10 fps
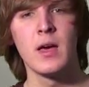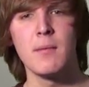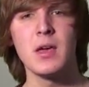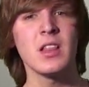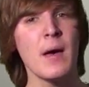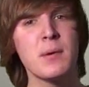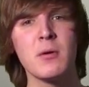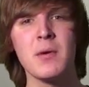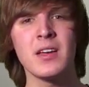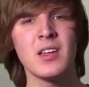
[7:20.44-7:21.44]
I mean, a lot of people
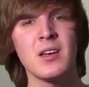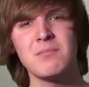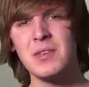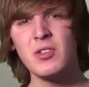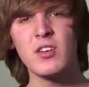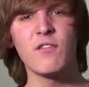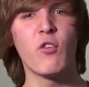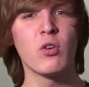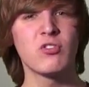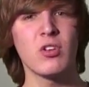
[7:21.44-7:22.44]
might not be looking
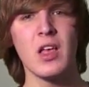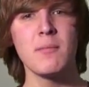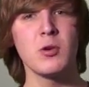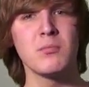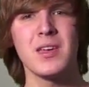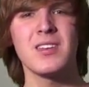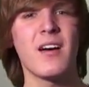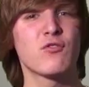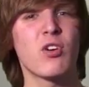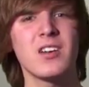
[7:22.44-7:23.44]
forward to it. A lot of people may
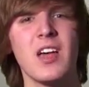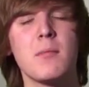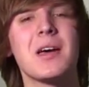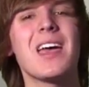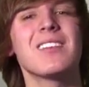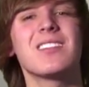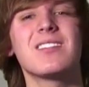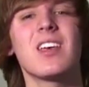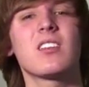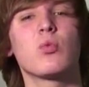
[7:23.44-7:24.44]
not have tried it out, but
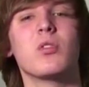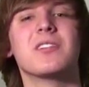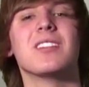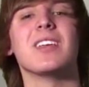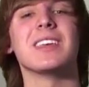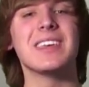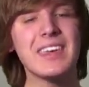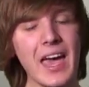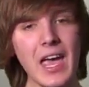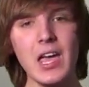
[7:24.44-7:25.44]
SSX was the
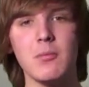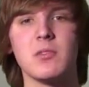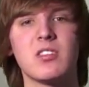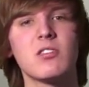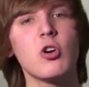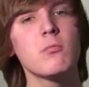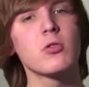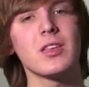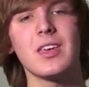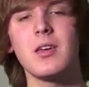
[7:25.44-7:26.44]
game. The
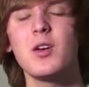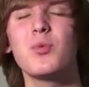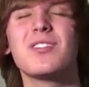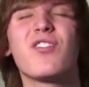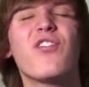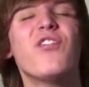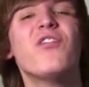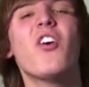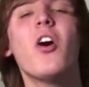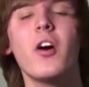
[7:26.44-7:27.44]
snowboarding game. It was
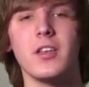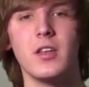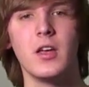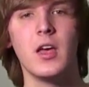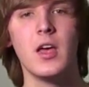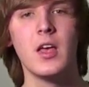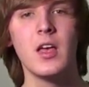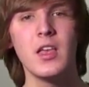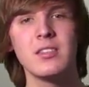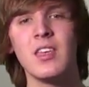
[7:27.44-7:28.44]
fun.
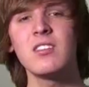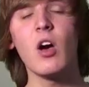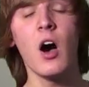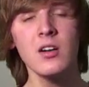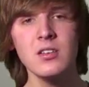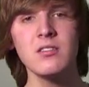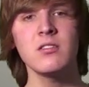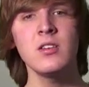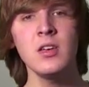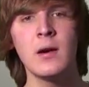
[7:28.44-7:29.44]
This,
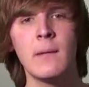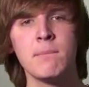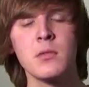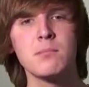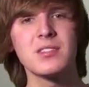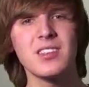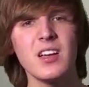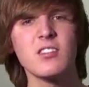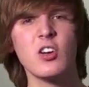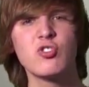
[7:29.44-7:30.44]
honestly,
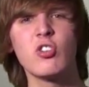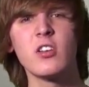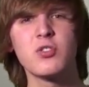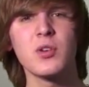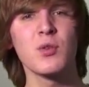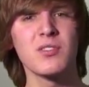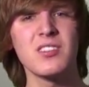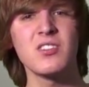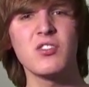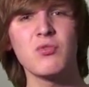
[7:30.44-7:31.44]
besides Uncharted 3 and
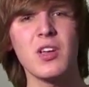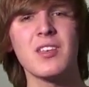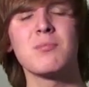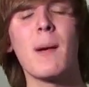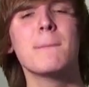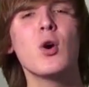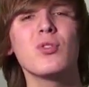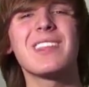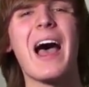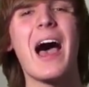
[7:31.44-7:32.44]
Resistance 3, is my
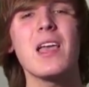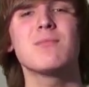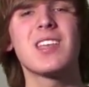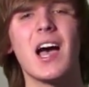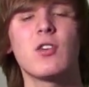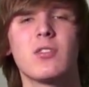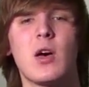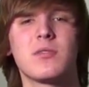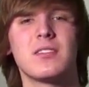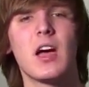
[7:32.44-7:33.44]
most hyped title
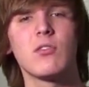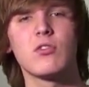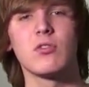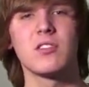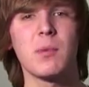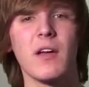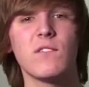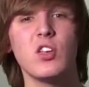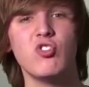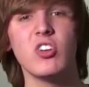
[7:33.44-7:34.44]
that was announced during the Spike
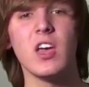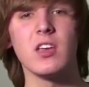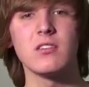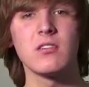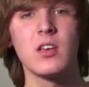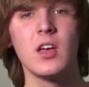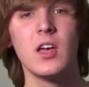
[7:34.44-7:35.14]
VGAs.